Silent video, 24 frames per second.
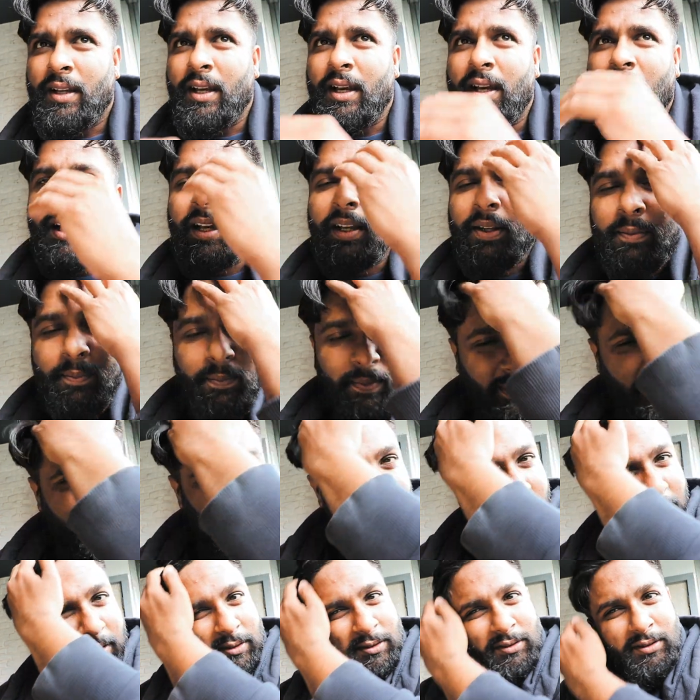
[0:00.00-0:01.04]
And
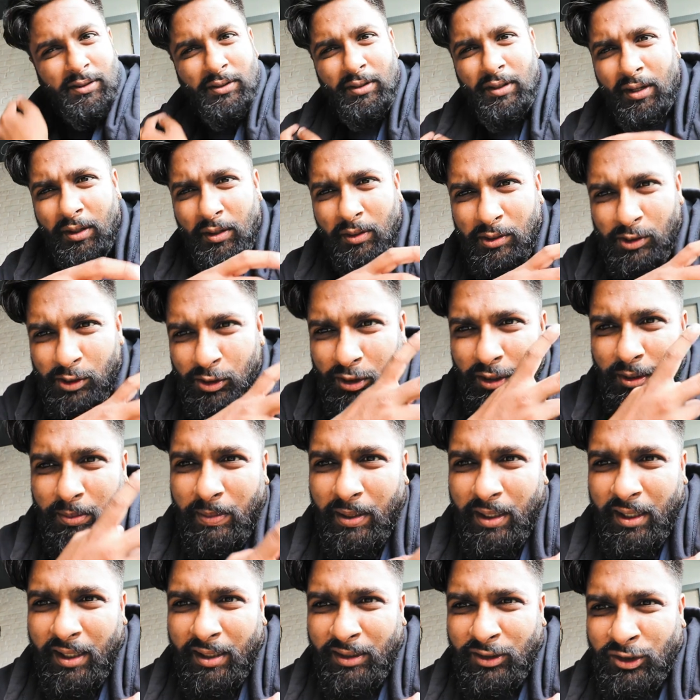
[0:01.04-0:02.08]
peace out. So I'll enjoy
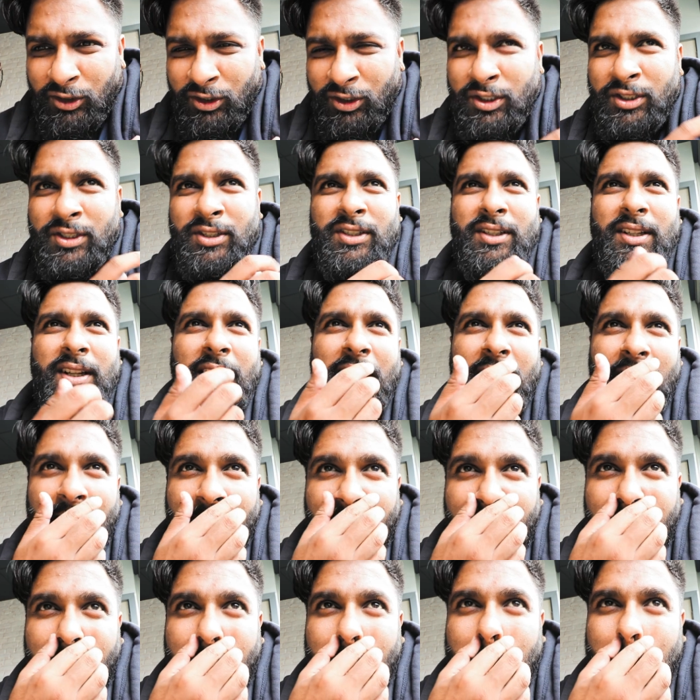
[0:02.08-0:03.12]
my lunch.
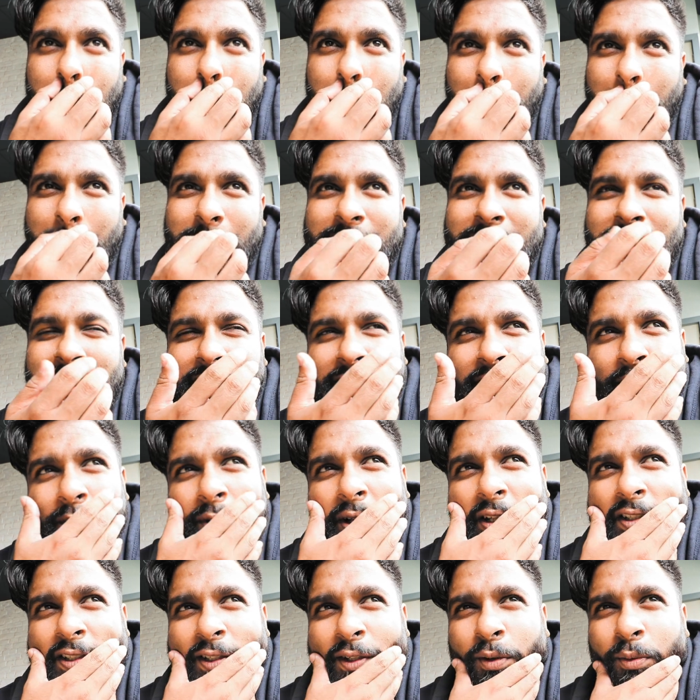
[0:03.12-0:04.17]
And basically,
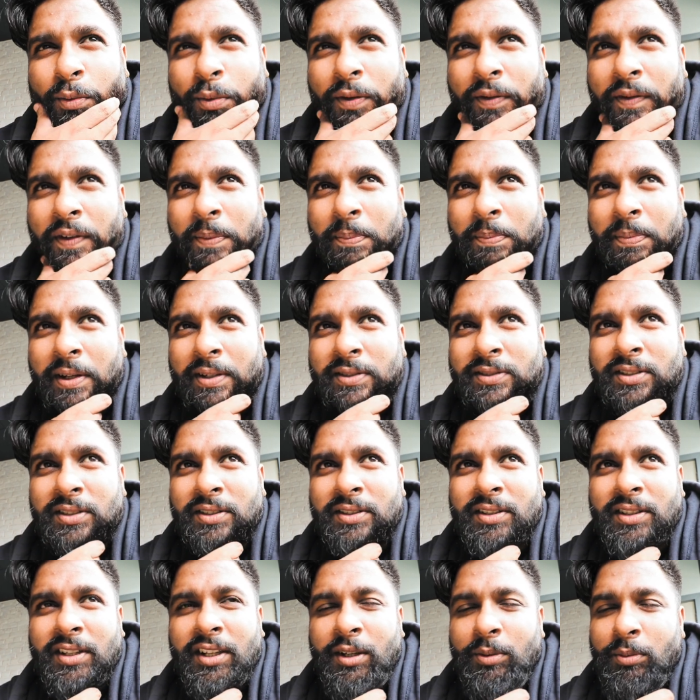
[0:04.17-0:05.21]
we're still within
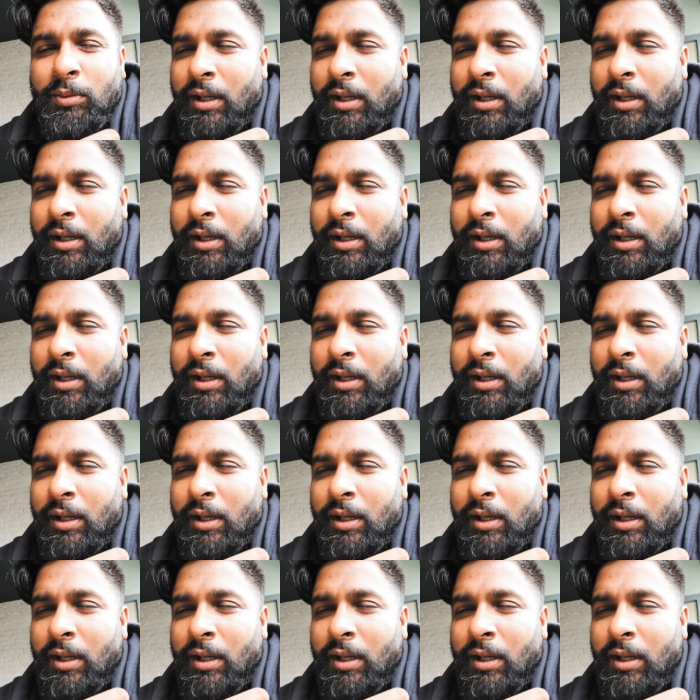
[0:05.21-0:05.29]
budget today.